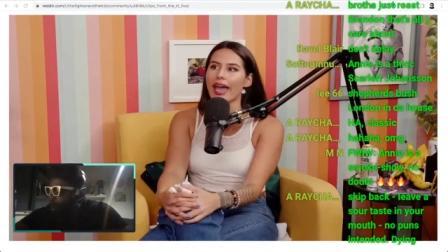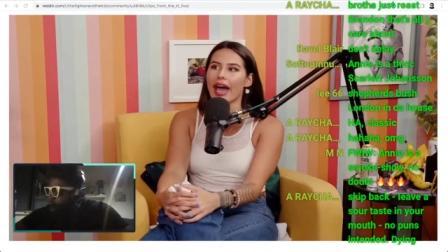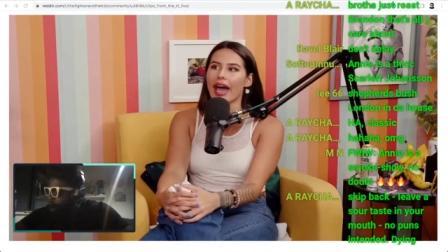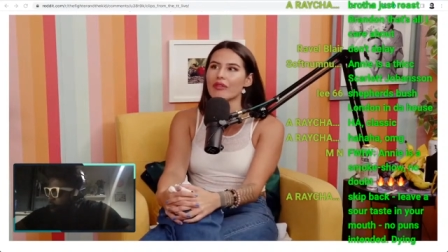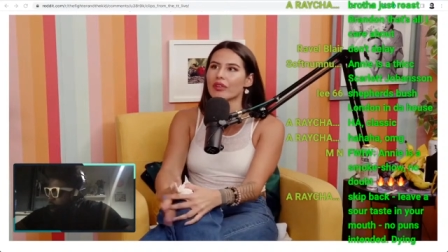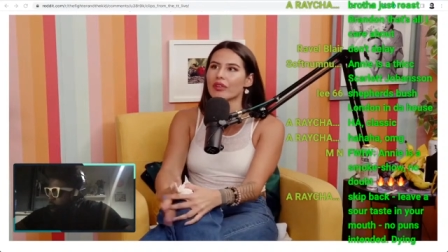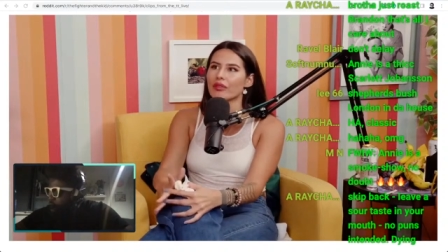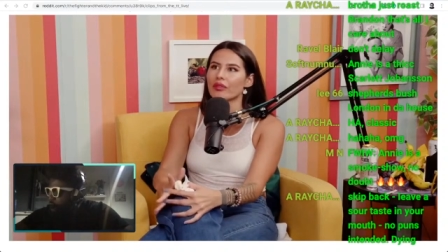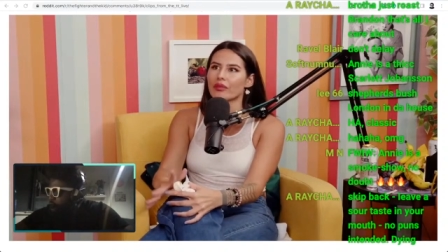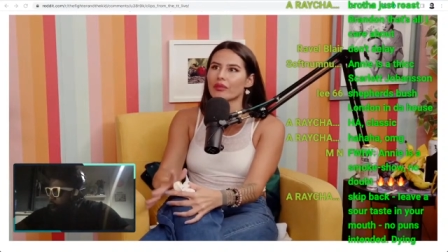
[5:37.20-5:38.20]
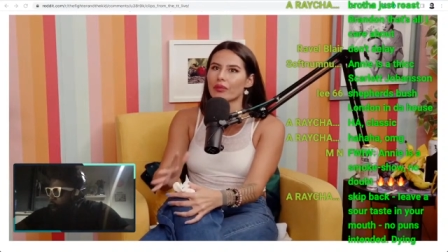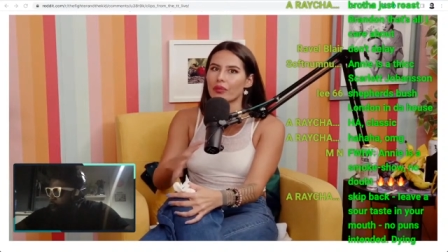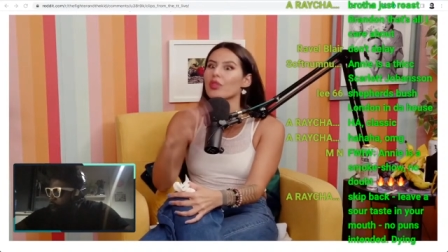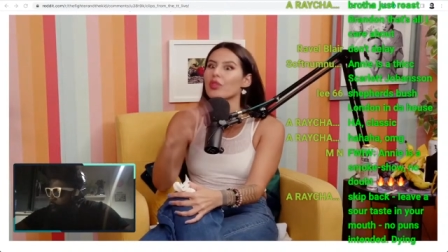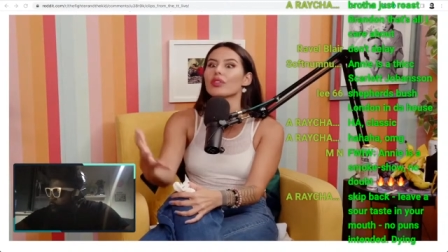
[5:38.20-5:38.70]
nothing to hide. Like
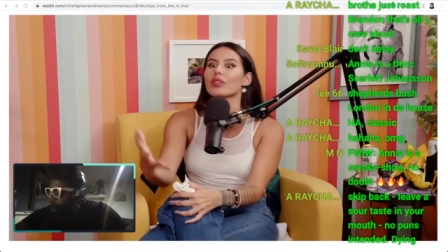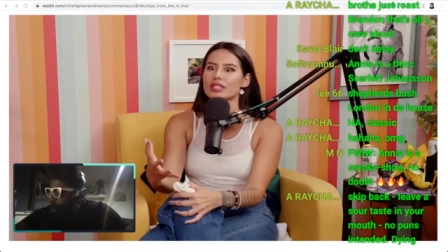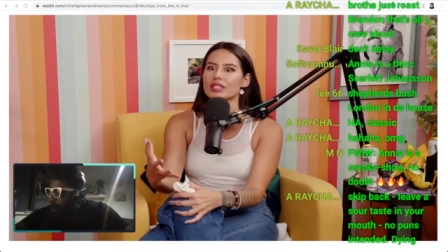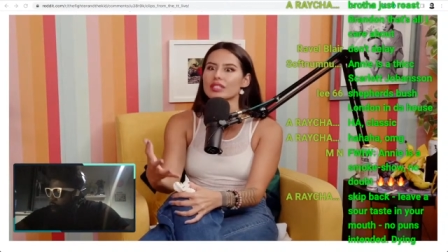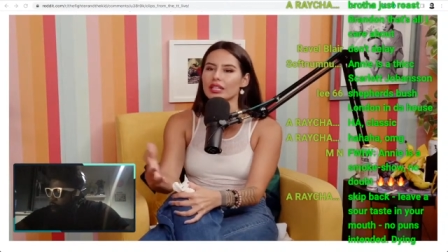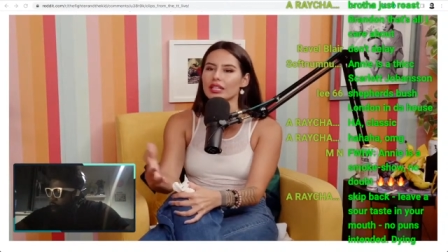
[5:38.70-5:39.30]
ask me.